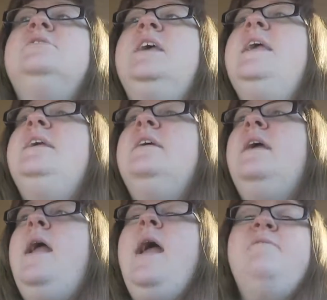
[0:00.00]
take
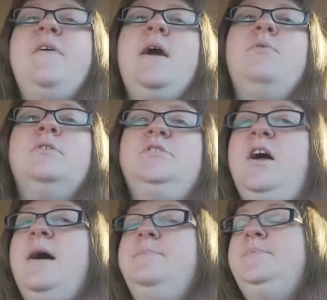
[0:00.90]
half hour,
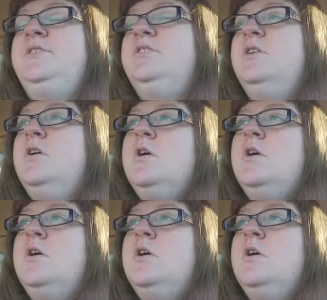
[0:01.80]
tops.